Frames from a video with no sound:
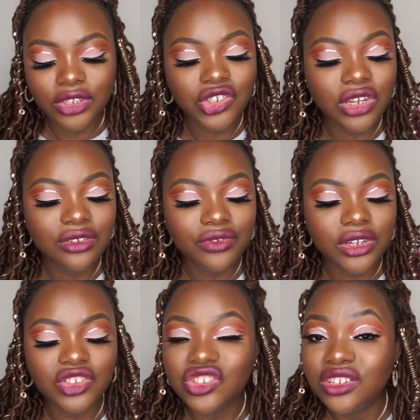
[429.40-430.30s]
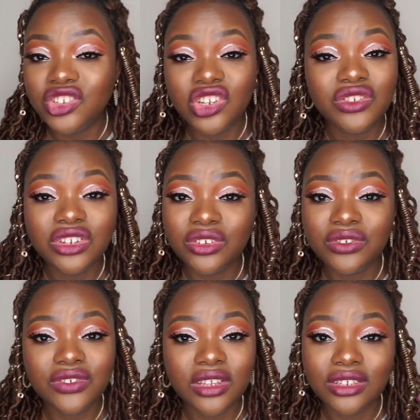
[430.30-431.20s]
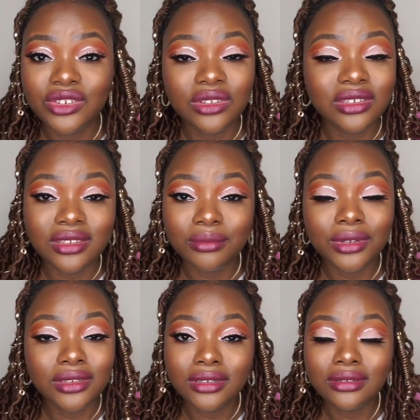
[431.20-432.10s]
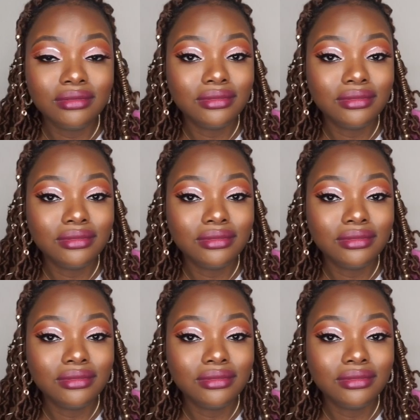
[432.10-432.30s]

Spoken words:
the shade range of this foundation is a bit